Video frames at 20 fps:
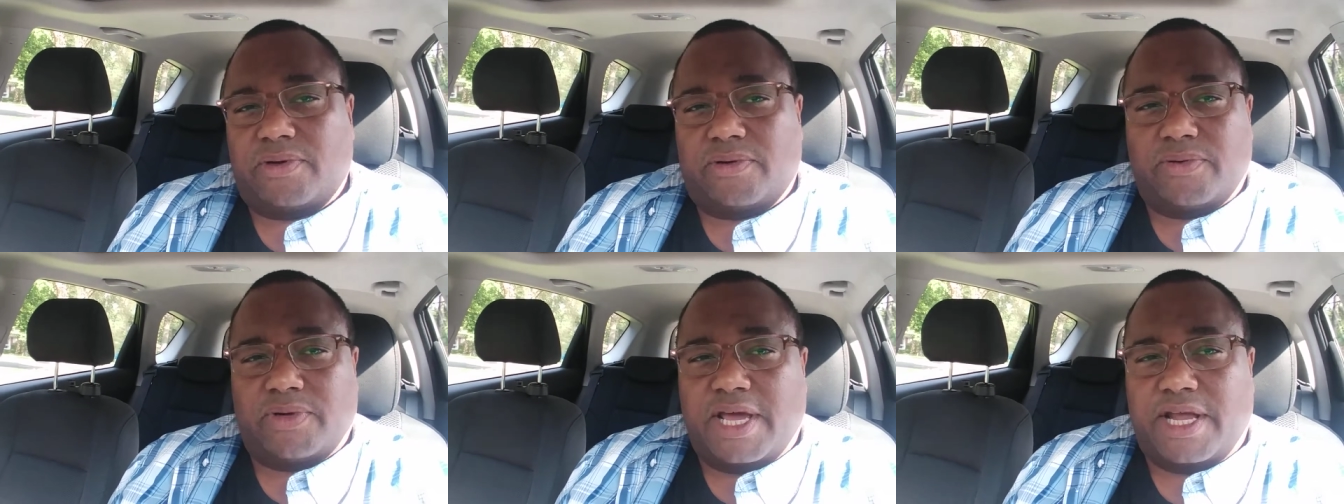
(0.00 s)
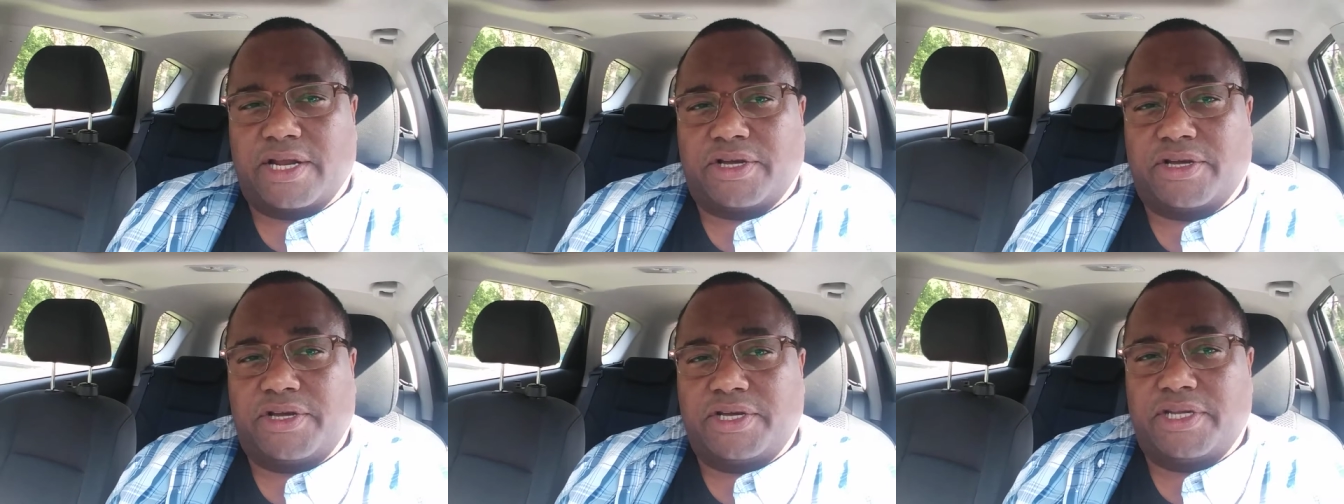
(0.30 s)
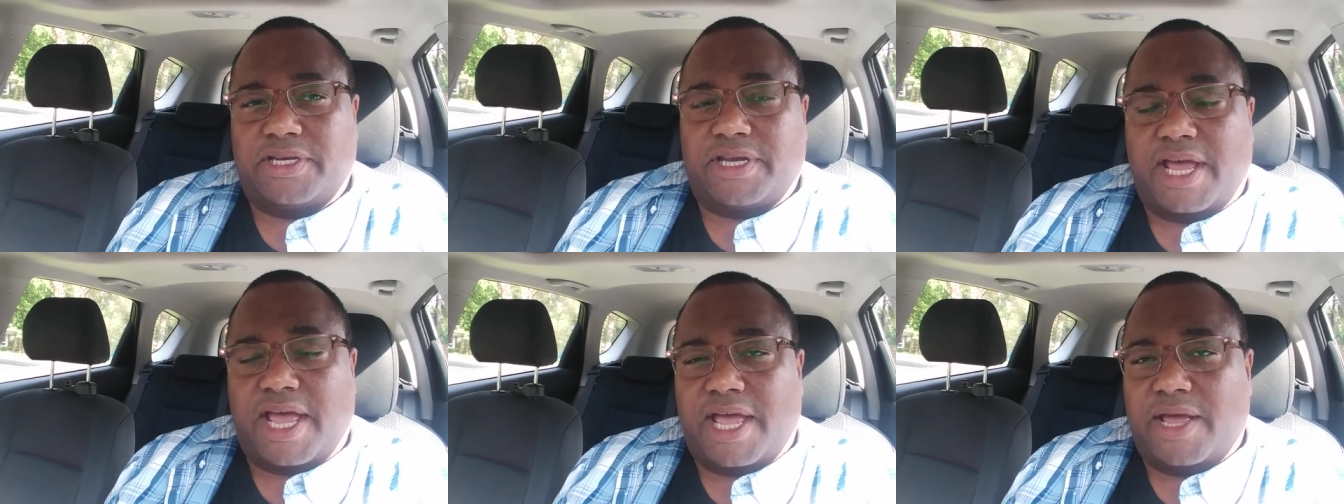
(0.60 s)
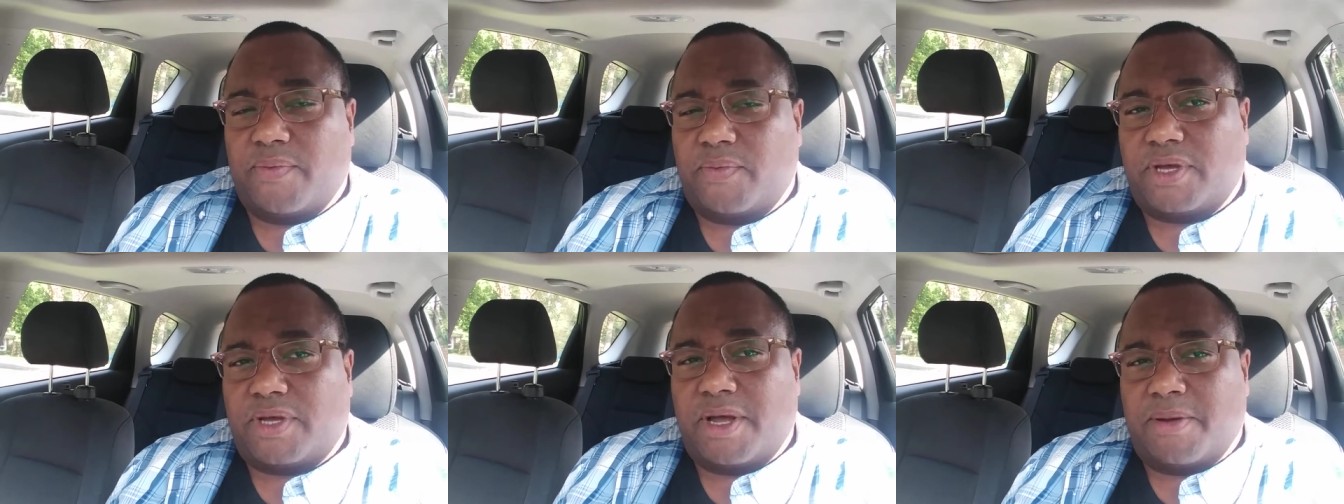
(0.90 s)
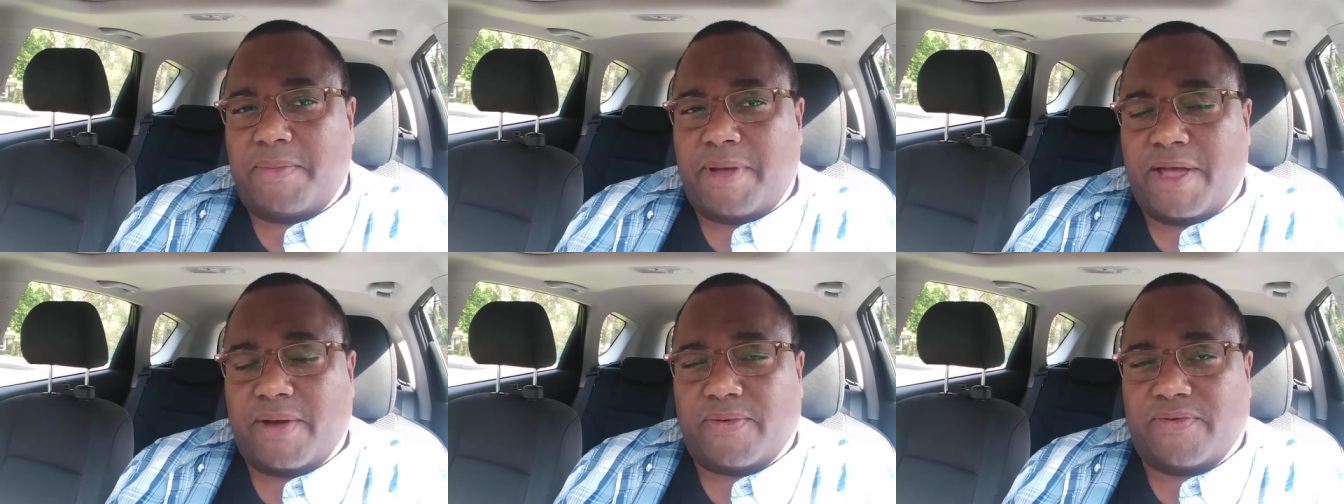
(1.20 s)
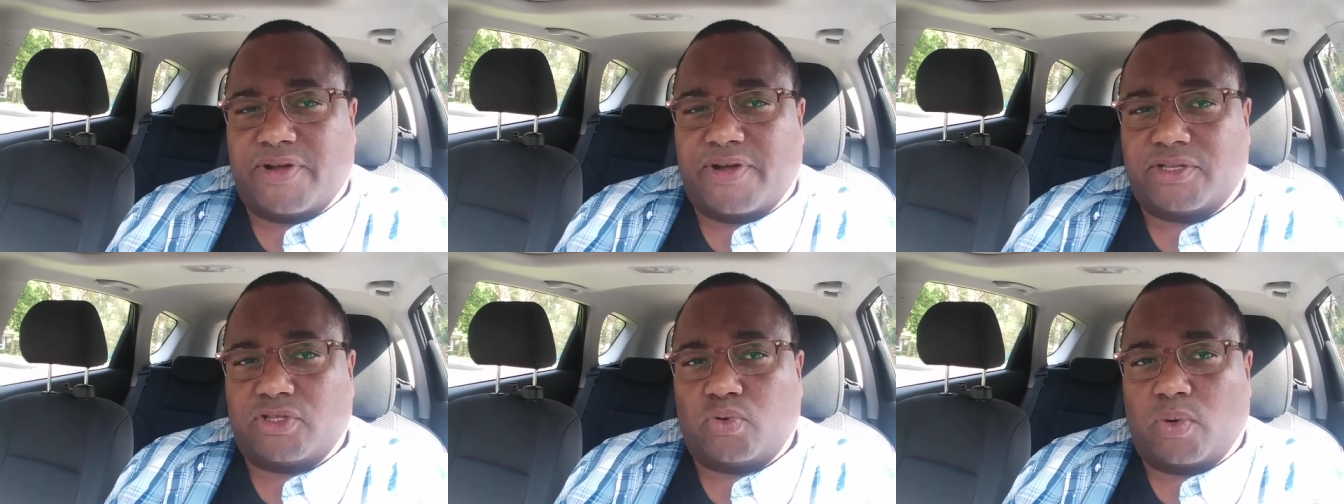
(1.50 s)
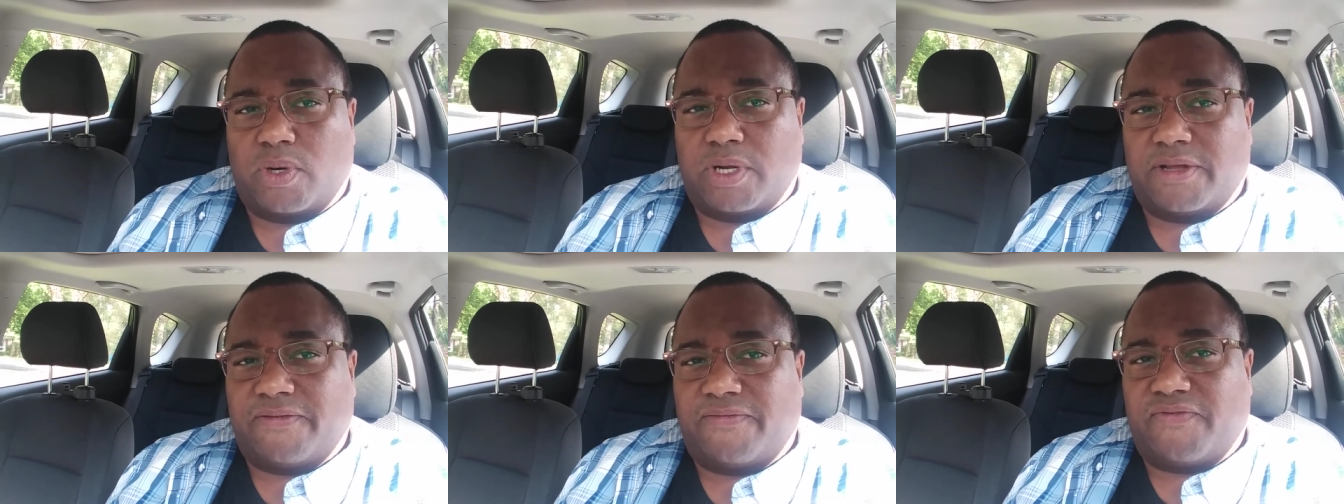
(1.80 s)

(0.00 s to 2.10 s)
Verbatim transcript: We had a good day, and we come back with about 20